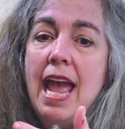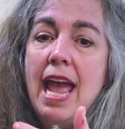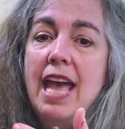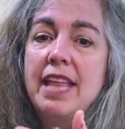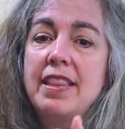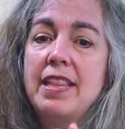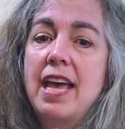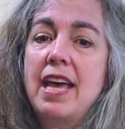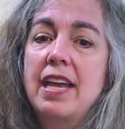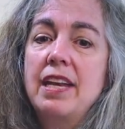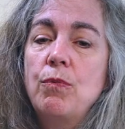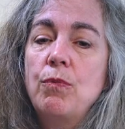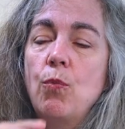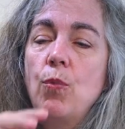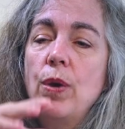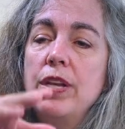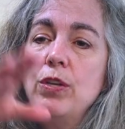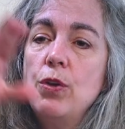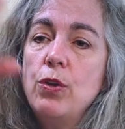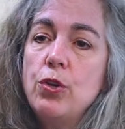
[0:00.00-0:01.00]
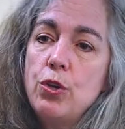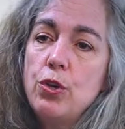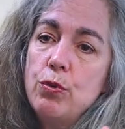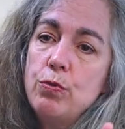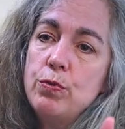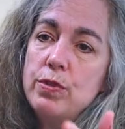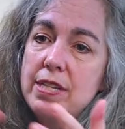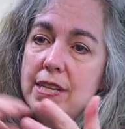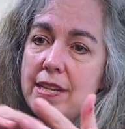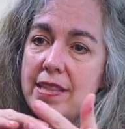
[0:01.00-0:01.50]
And then when you
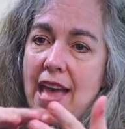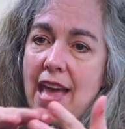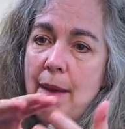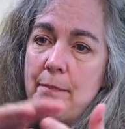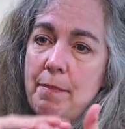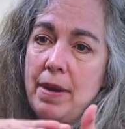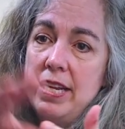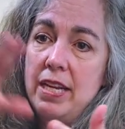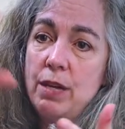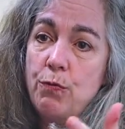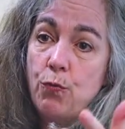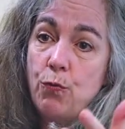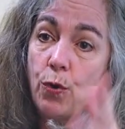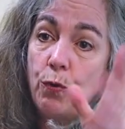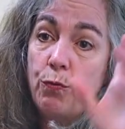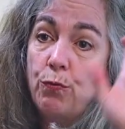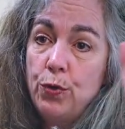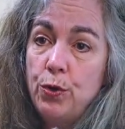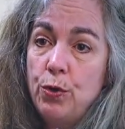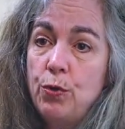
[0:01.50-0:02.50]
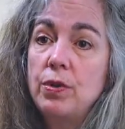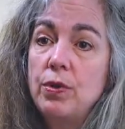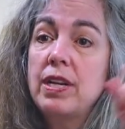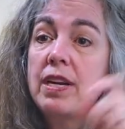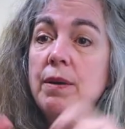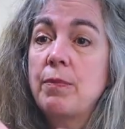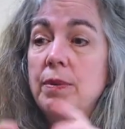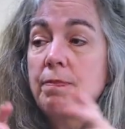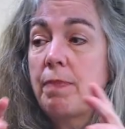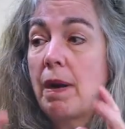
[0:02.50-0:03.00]
used that money for food,
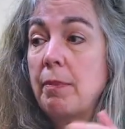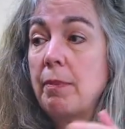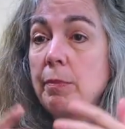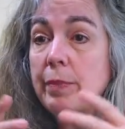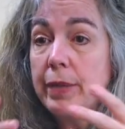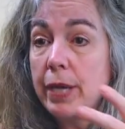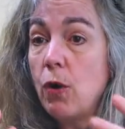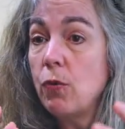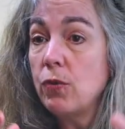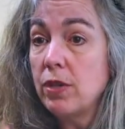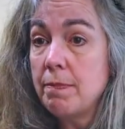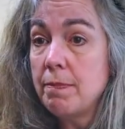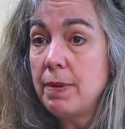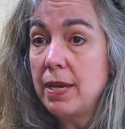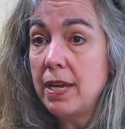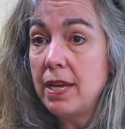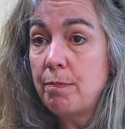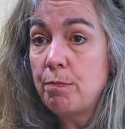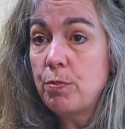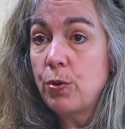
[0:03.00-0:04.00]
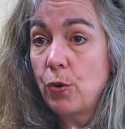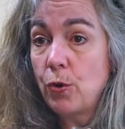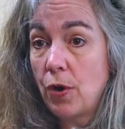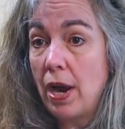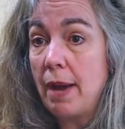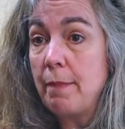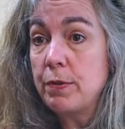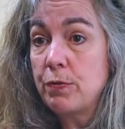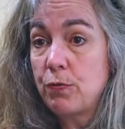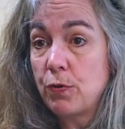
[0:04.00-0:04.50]
and it would probably only be
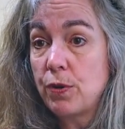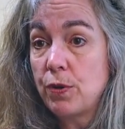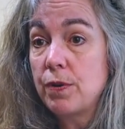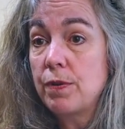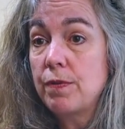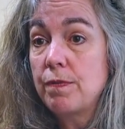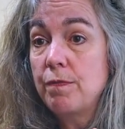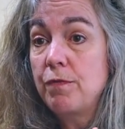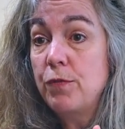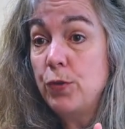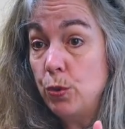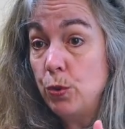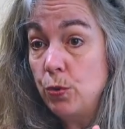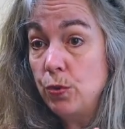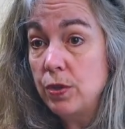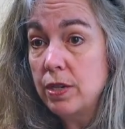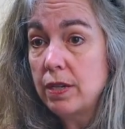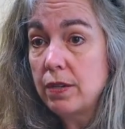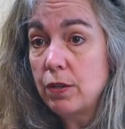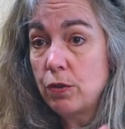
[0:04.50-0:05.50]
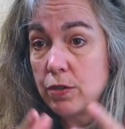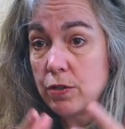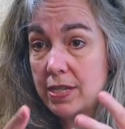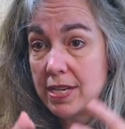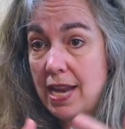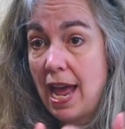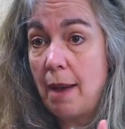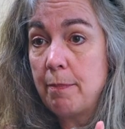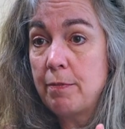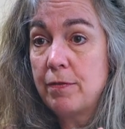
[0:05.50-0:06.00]
programmed for food, your
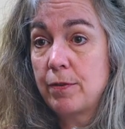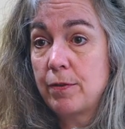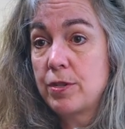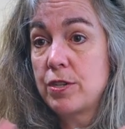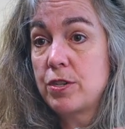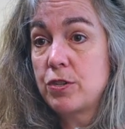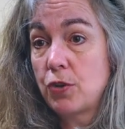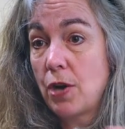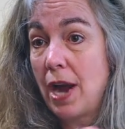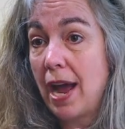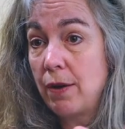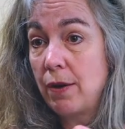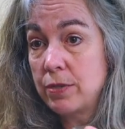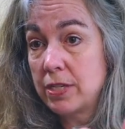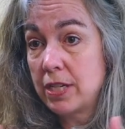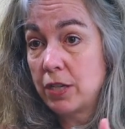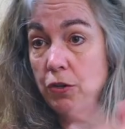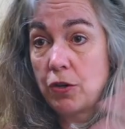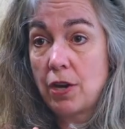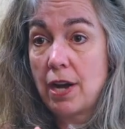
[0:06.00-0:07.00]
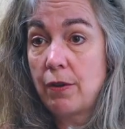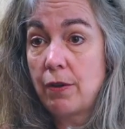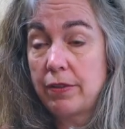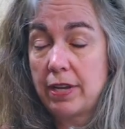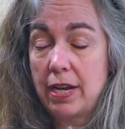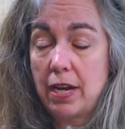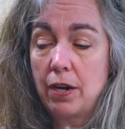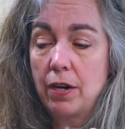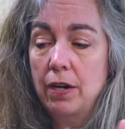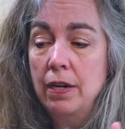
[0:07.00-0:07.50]
SNAP versus your housing or your
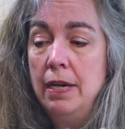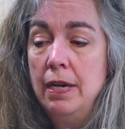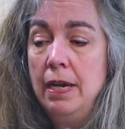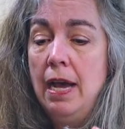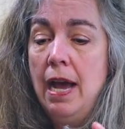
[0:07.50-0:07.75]
healthcare.